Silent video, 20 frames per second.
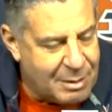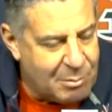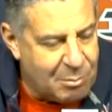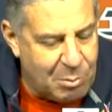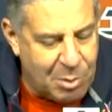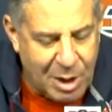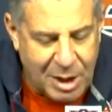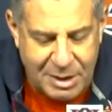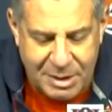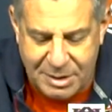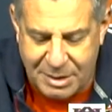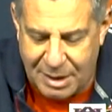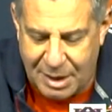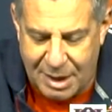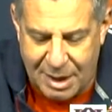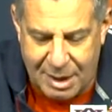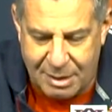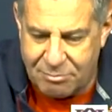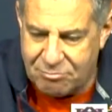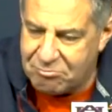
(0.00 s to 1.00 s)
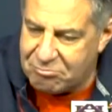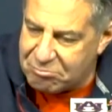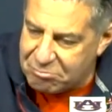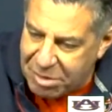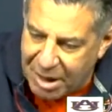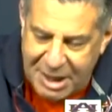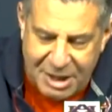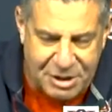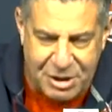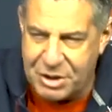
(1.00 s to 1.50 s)
But
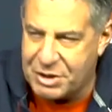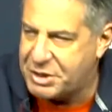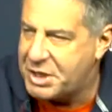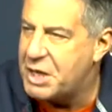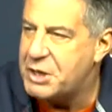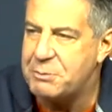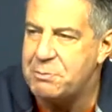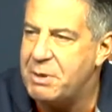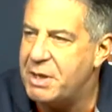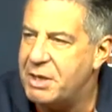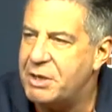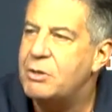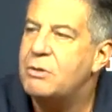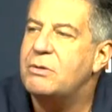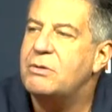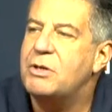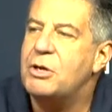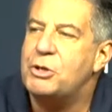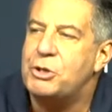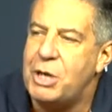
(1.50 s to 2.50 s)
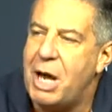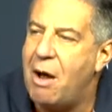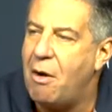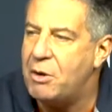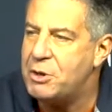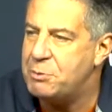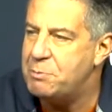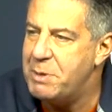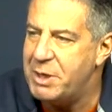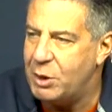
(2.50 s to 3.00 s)
it just gets me to
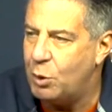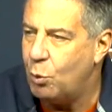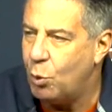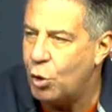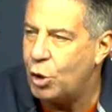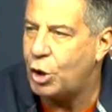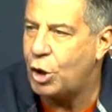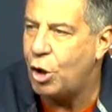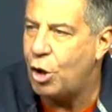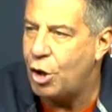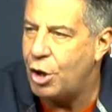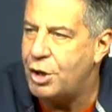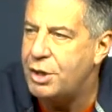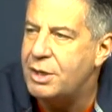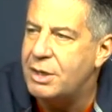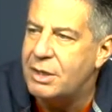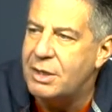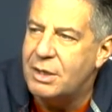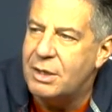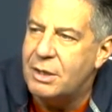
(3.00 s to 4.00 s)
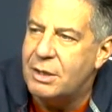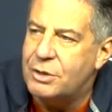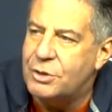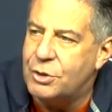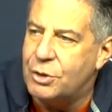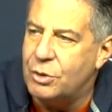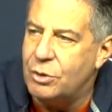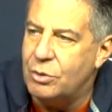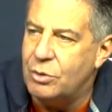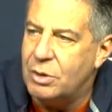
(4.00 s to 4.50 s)
challenge me to work hard,
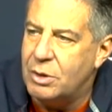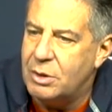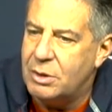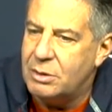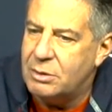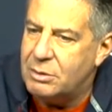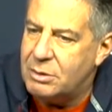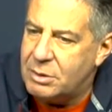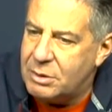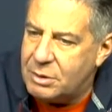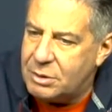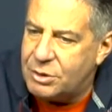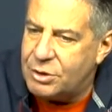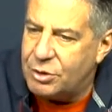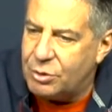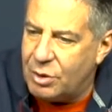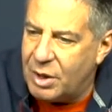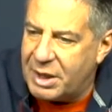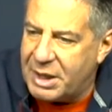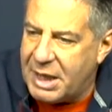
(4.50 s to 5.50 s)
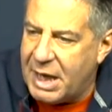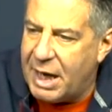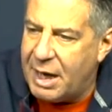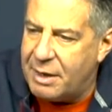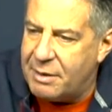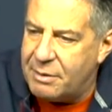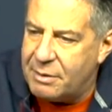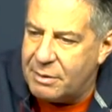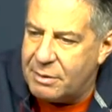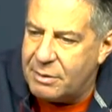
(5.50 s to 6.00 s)
to
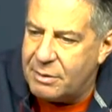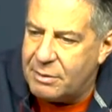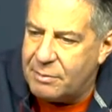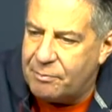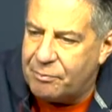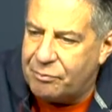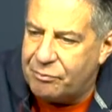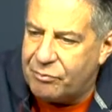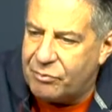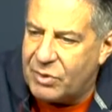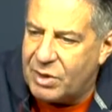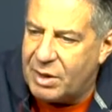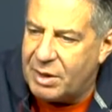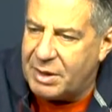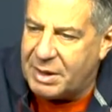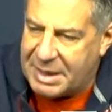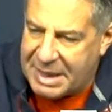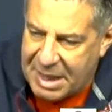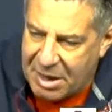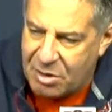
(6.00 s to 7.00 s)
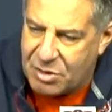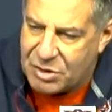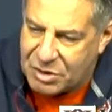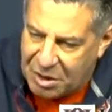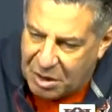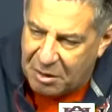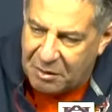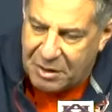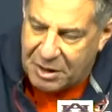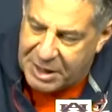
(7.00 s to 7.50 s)
again, get
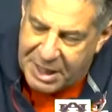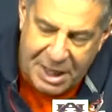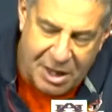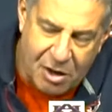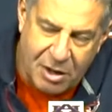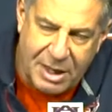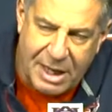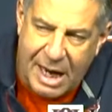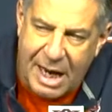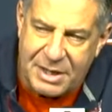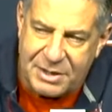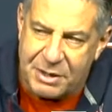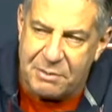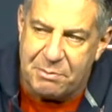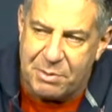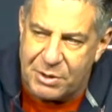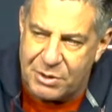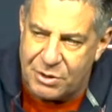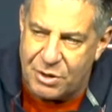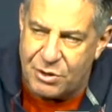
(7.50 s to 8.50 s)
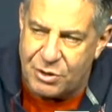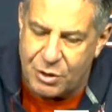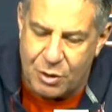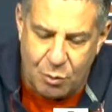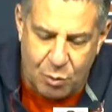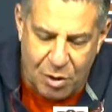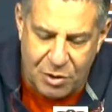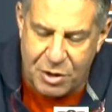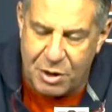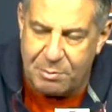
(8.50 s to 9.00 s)
our guys in
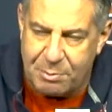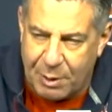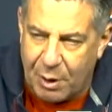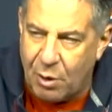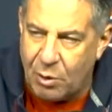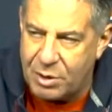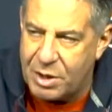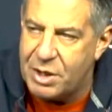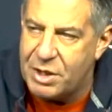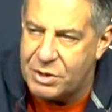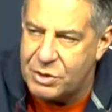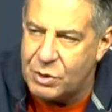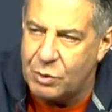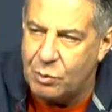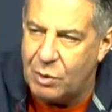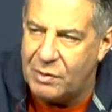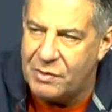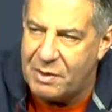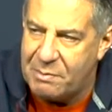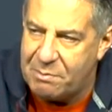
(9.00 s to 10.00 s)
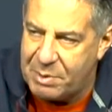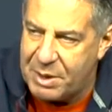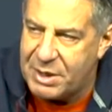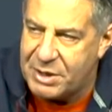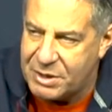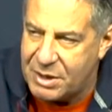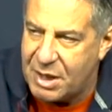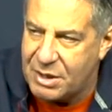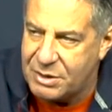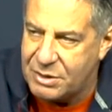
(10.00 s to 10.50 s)
position where the opponent is the one that
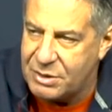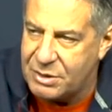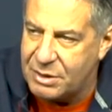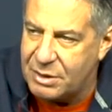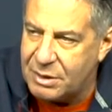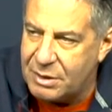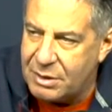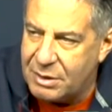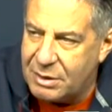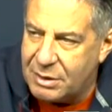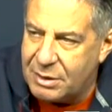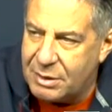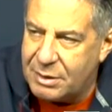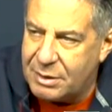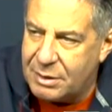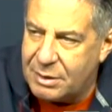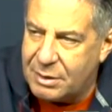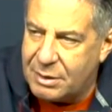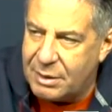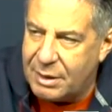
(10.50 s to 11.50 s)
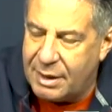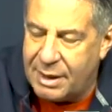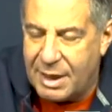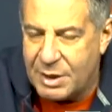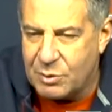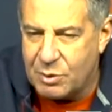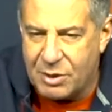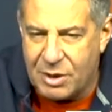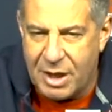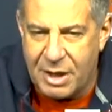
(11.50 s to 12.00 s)
beats us. And
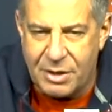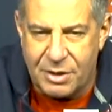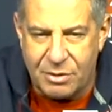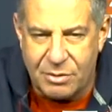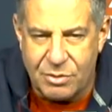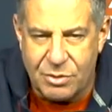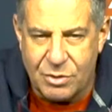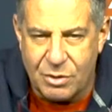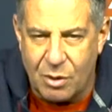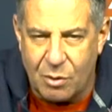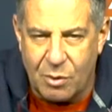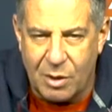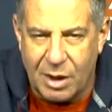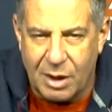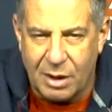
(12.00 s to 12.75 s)
that's what they do so well.